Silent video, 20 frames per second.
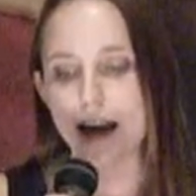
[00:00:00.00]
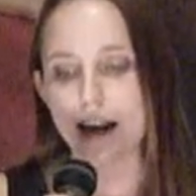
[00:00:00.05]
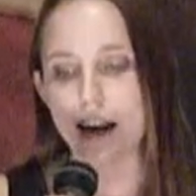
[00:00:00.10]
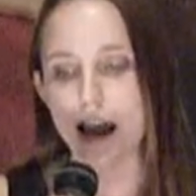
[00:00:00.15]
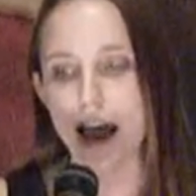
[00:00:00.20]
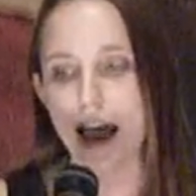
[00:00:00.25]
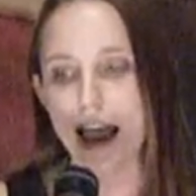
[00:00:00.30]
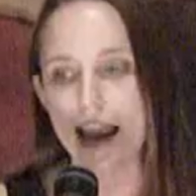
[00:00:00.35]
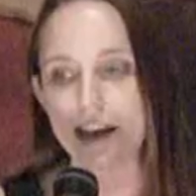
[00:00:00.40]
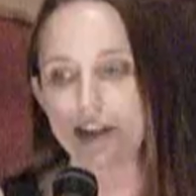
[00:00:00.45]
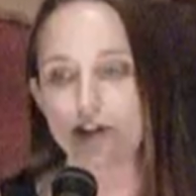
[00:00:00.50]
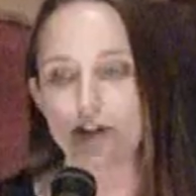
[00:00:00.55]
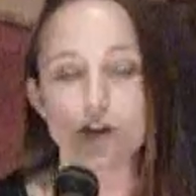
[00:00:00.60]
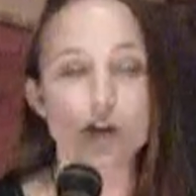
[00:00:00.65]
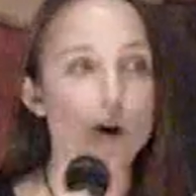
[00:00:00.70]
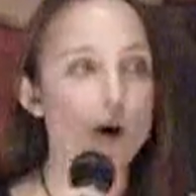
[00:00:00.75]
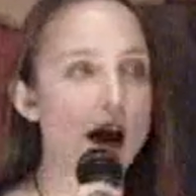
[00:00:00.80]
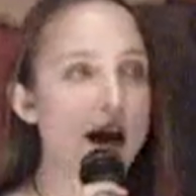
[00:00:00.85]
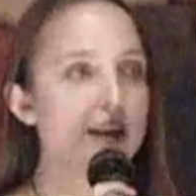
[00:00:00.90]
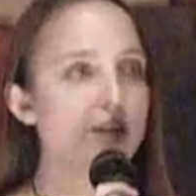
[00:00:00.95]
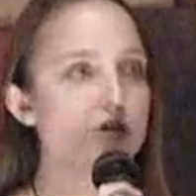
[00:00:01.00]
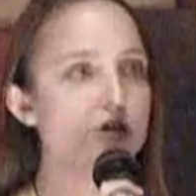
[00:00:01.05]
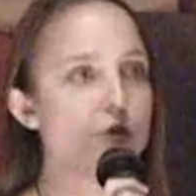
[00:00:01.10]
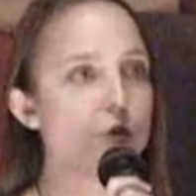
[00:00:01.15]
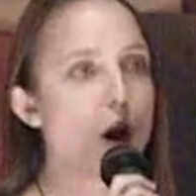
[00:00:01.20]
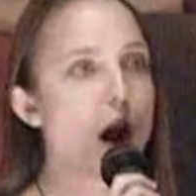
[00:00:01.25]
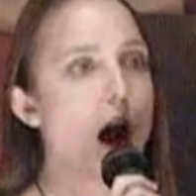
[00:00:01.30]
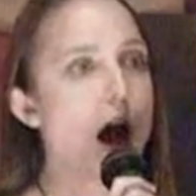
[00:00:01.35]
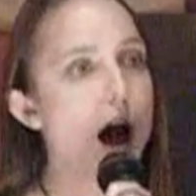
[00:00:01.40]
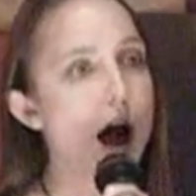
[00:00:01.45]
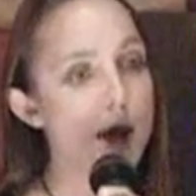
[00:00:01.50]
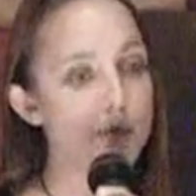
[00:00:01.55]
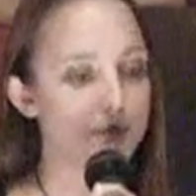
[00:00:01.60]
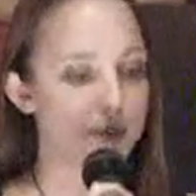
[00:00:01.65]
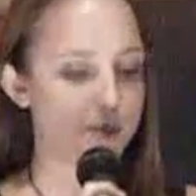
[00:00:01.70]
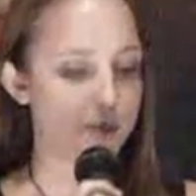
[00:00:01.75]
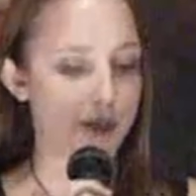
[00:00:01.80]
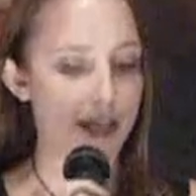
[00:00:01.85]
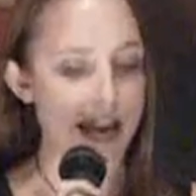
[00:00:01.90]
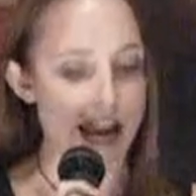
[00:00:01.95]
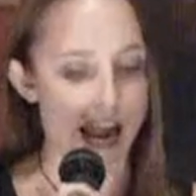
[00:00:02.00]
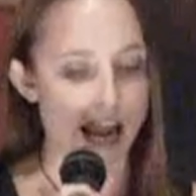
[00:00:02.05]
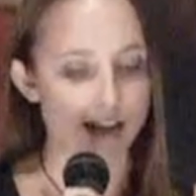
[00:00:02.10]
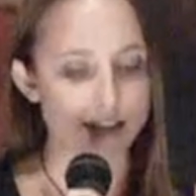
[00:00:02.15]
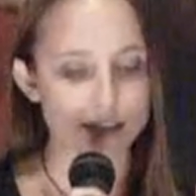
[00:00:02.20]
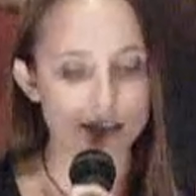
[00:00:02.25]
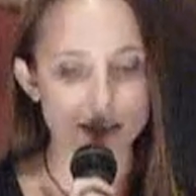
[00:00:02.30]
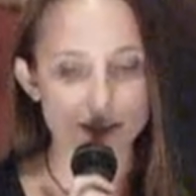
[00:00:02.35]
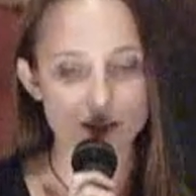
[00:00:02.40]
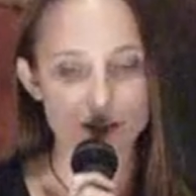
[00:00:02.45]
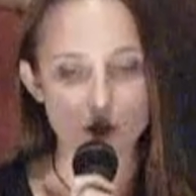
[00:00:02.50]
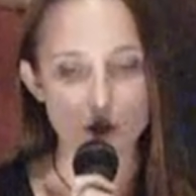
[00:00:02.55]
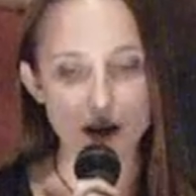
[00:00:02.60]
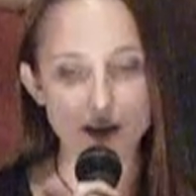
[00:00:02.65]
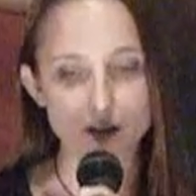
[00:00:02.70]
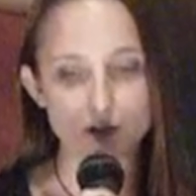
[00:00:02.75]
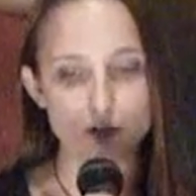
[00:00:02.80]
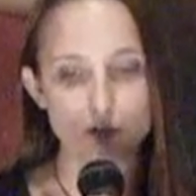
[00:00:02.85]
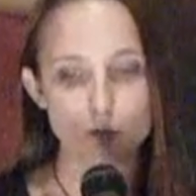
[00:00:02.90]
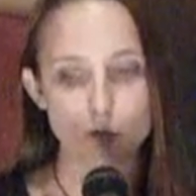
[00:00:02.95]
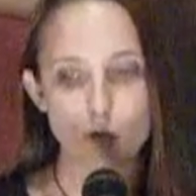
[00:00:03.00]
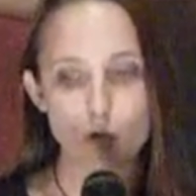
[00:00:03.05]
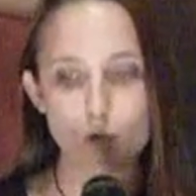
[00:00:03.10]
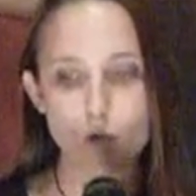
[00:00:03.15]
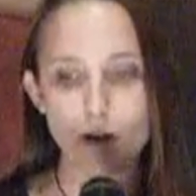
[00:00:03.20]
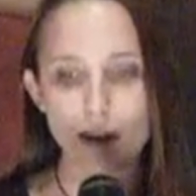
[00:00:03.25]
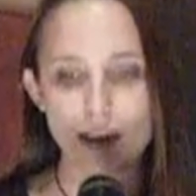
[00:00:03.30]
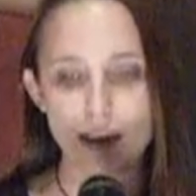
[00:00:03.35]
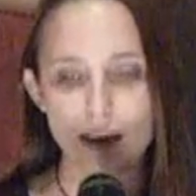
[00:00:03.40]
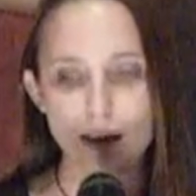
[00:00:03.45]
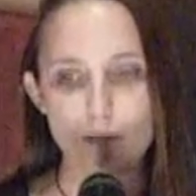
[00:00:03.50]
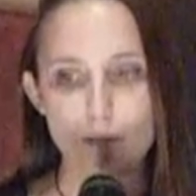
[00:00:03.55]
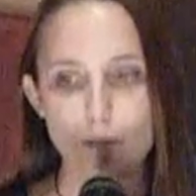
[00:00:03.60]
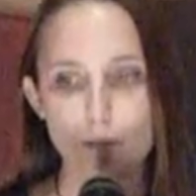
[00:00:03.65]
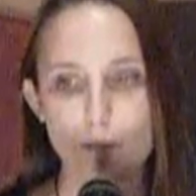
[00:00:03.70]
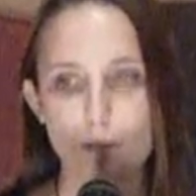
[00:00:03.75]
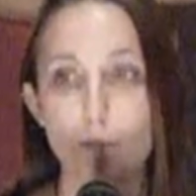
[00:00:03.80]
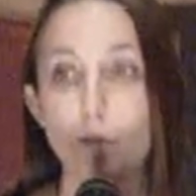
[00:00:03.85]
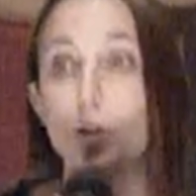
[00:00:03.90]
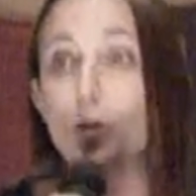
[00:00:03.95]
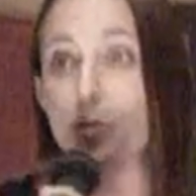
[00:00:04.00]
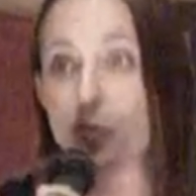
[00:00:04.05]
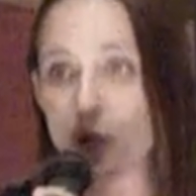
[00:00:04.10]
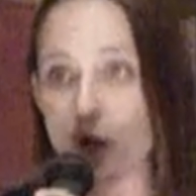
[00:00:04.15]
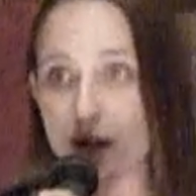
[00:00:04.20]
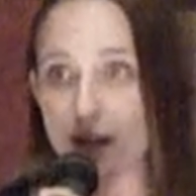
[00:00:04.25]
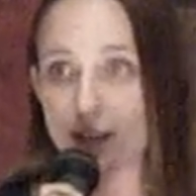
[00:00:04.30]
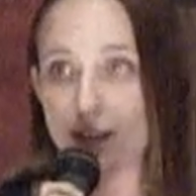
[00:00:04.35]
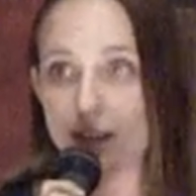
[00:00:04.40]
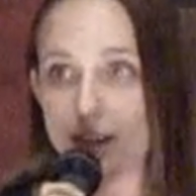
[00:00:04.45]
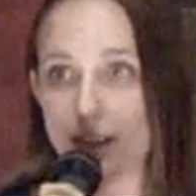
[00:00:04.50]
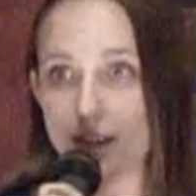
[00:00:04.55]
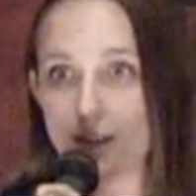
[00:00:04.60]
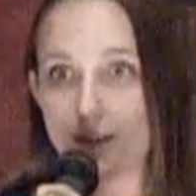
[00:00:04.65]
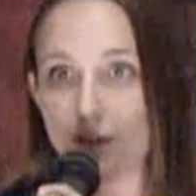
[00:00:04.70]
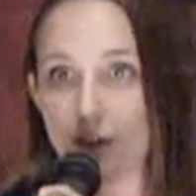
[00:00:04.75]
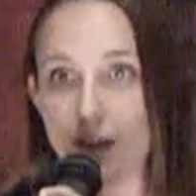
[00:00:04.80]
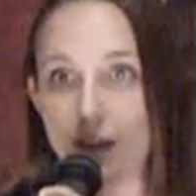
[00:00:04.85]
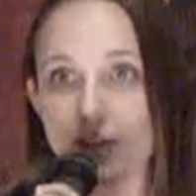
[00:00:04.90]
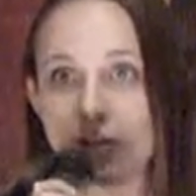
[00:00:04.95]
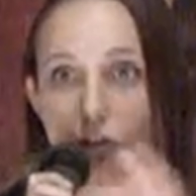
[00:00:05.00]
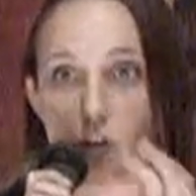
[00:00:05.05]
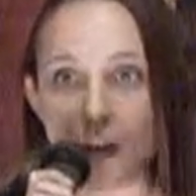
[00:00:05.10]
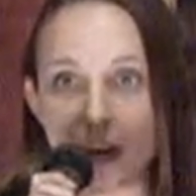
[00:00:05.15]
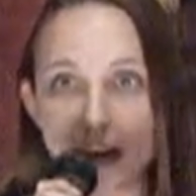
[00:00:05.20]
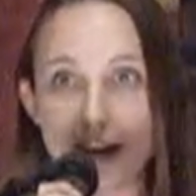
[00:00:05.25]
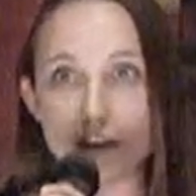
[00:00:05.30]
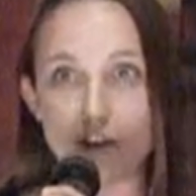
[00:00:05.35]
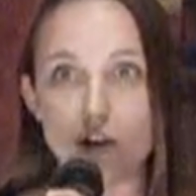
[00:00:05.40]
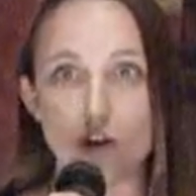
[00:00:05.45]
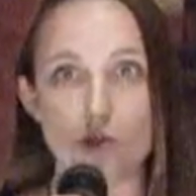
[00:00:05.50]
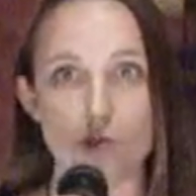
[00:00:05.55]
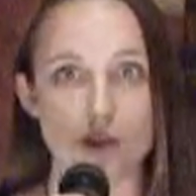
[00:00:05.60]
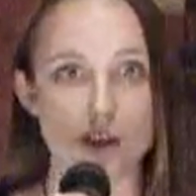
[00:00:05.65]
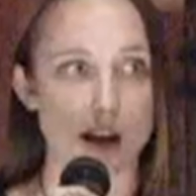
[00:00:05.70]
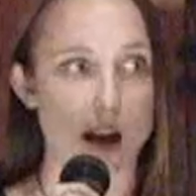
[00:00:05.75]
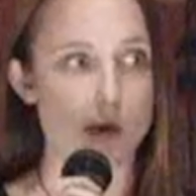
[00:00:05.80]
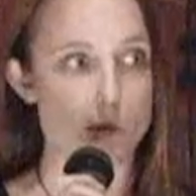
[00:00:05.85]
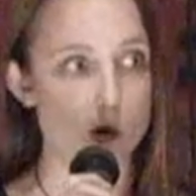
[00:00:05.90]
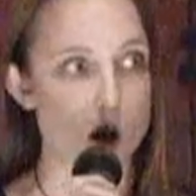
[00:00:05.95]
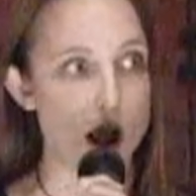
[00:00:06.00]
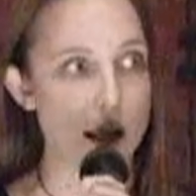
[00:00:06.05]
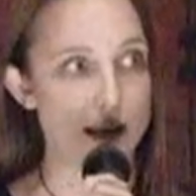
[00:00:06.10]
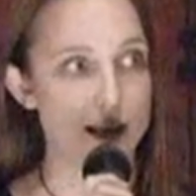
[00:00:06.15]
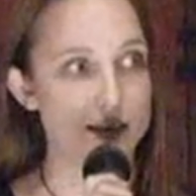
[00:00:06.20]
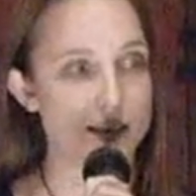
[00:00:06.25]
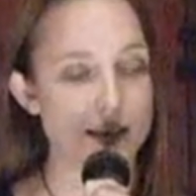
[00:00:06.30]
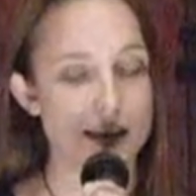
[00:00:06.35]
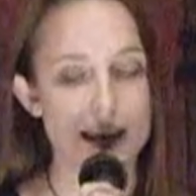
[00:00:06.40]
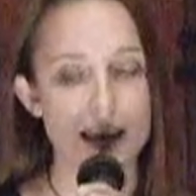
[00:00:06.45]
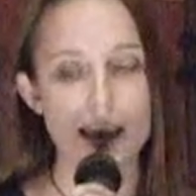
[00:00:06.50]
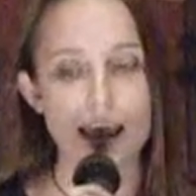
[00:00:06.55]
But I do know how to draw up the plans. So I drew him blueprints for this chicken coop that I wanted.